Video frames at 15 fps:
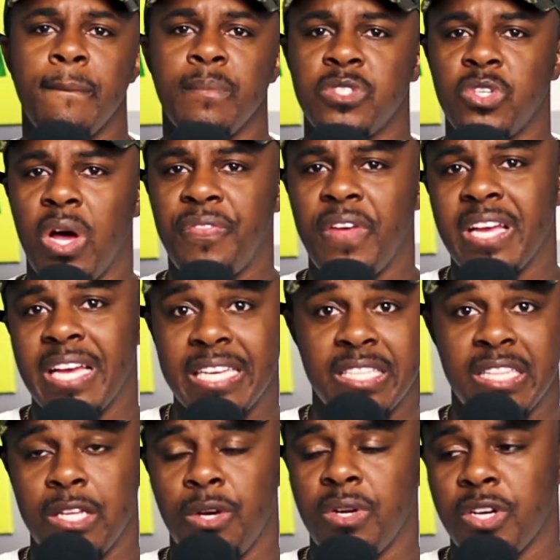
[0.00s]
So I think that's
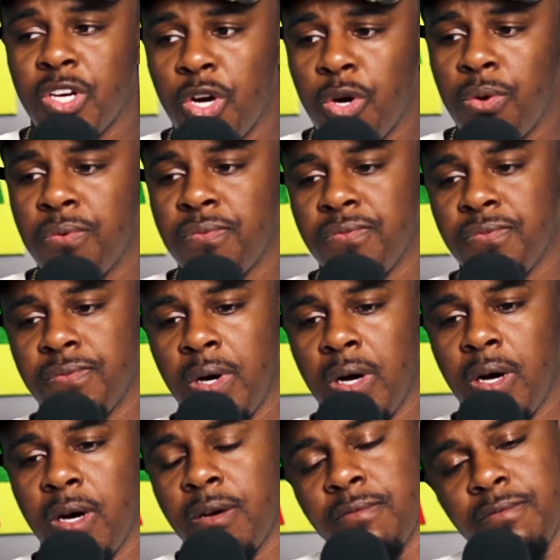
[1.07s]
learning curve,
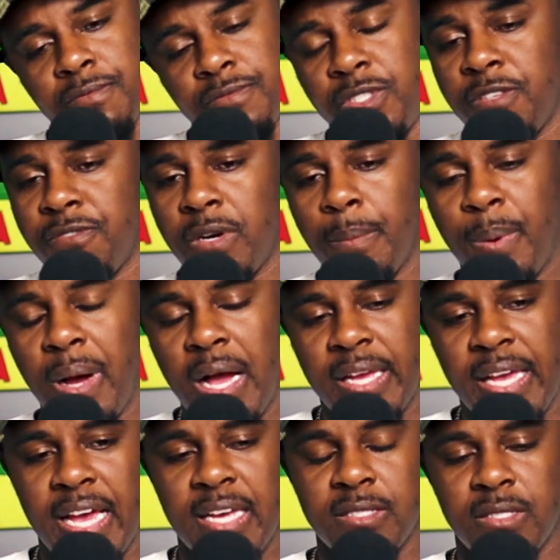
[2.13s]
uh, just for the
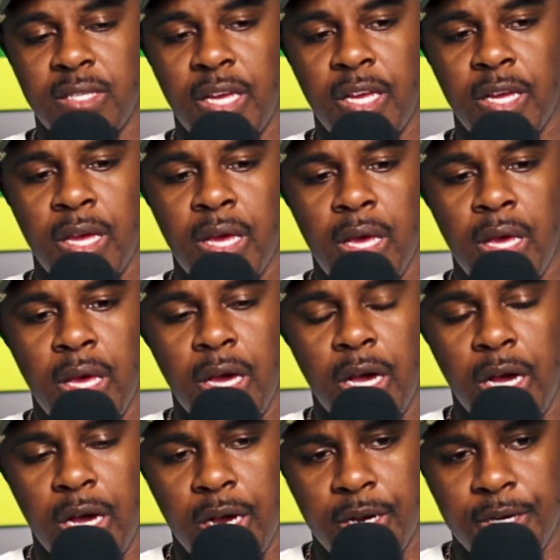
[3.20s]
podcast sake.
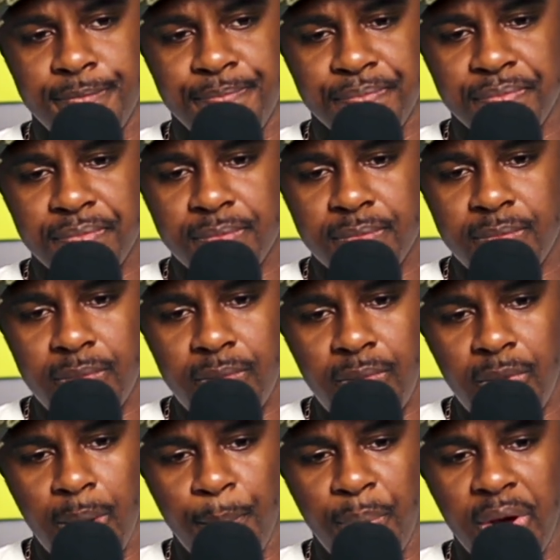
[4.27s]
Uh,
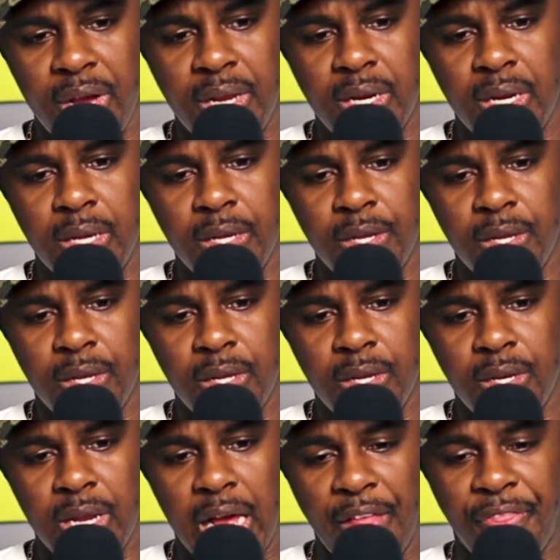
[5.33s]
but
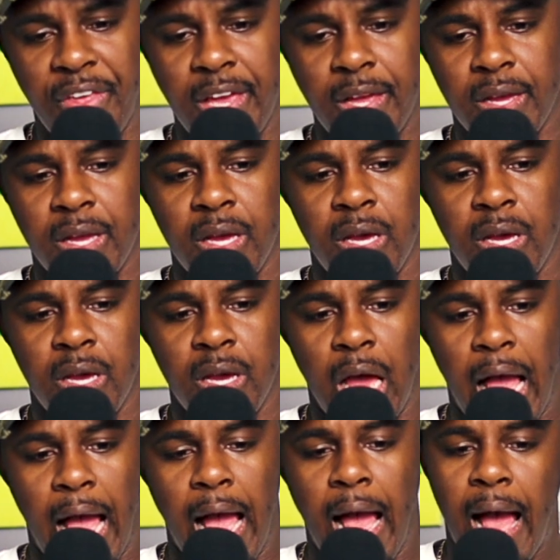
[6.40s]
I think
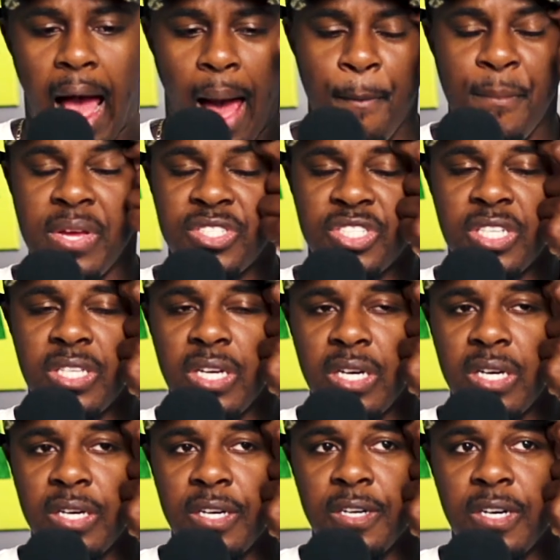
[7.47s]
I mentioned
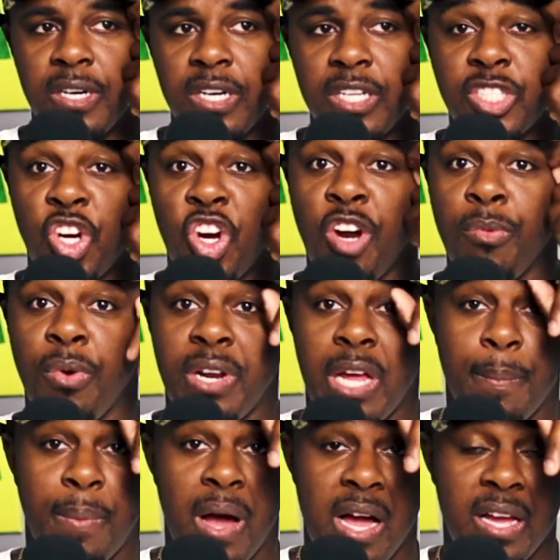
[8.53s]
uh, a term on
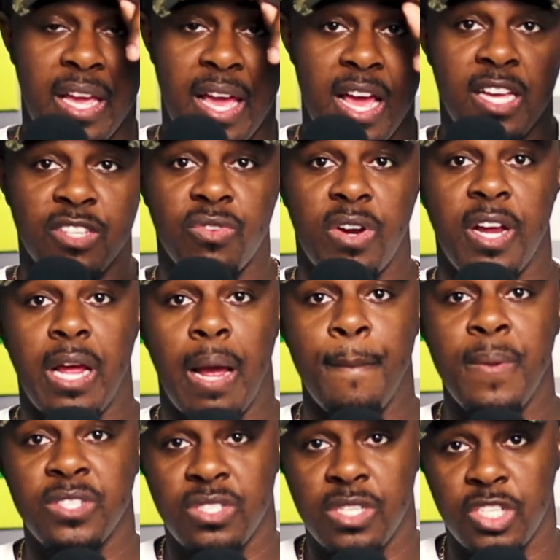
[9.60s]
that podcast, right? I
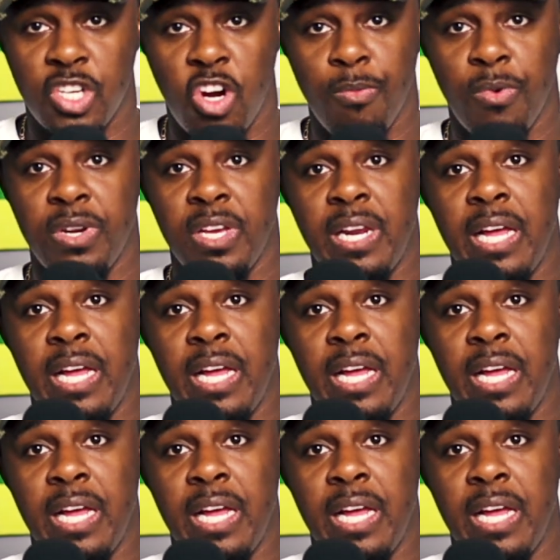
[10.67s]
mentioned the term on it.